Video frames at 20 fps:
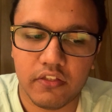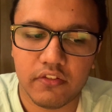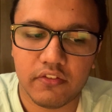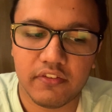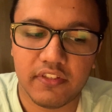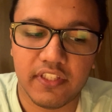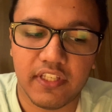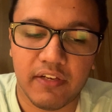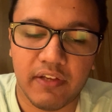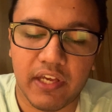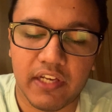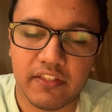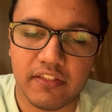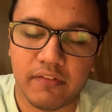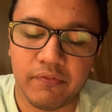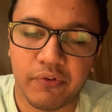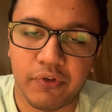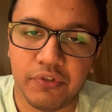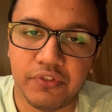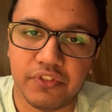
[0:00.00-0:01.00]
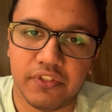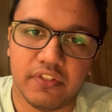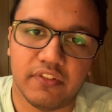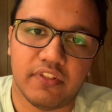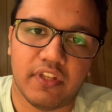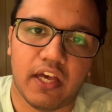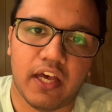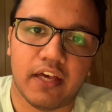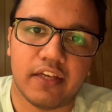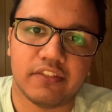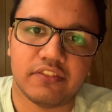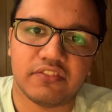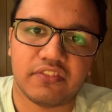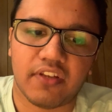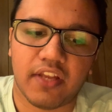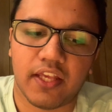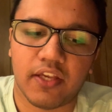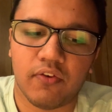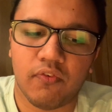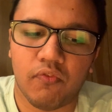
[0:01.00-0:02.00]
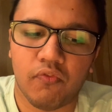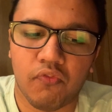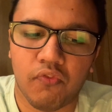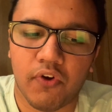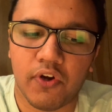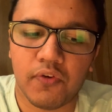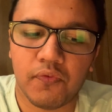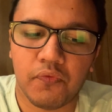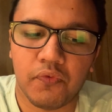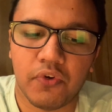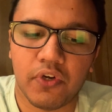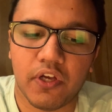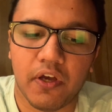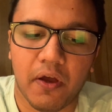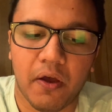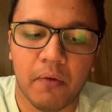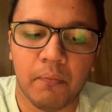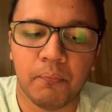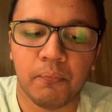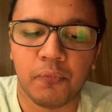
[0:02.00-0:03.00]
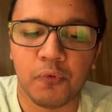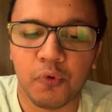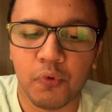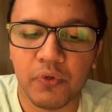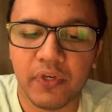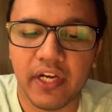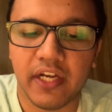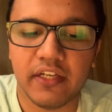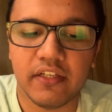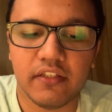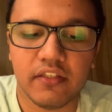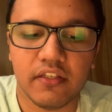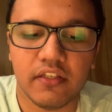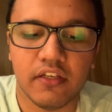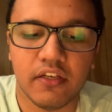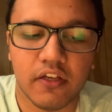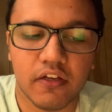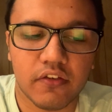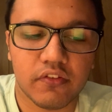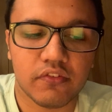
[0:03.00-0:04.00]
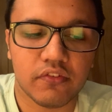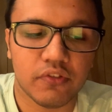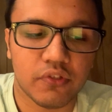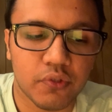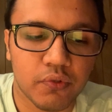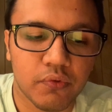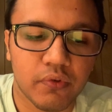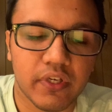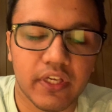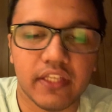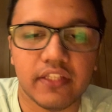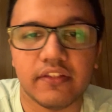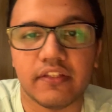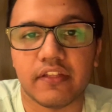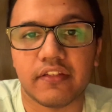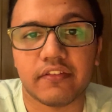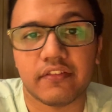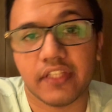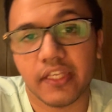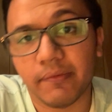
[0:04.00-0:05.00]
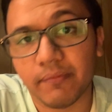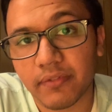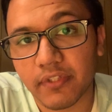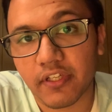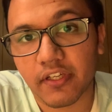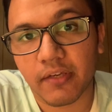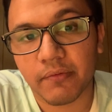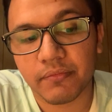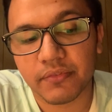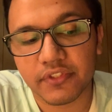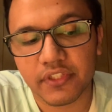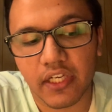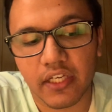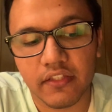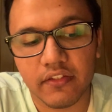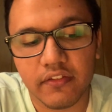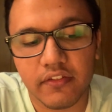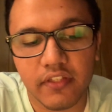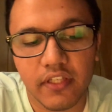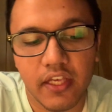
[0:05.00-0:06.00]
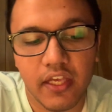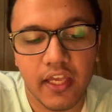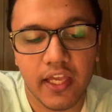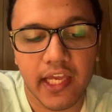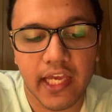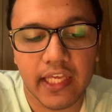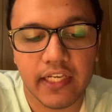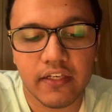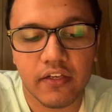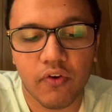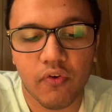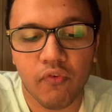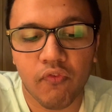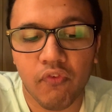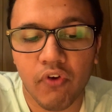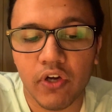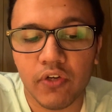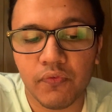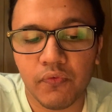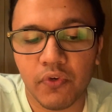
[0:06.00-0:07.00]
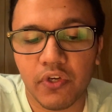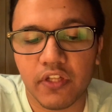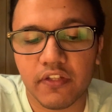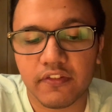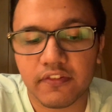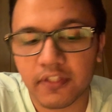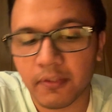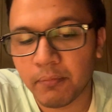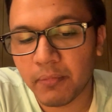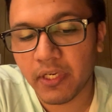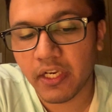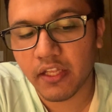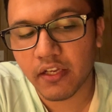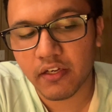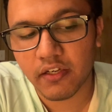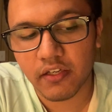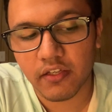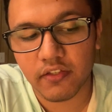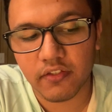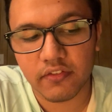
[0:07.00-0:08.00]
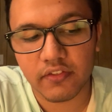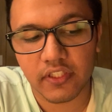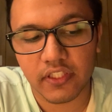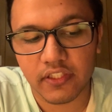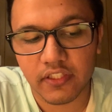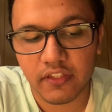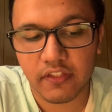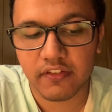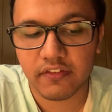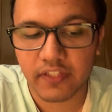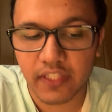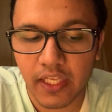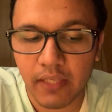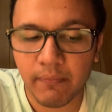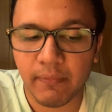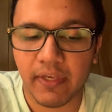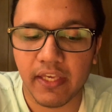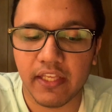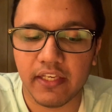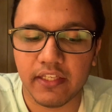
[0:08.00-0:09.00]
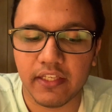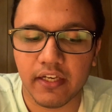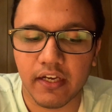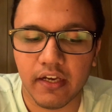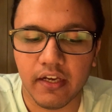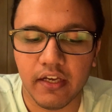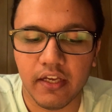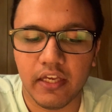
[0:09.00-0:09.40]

There are some questions asked like, what would a prudent nurse do in the same circumstance, and what would a similar nurse in the same area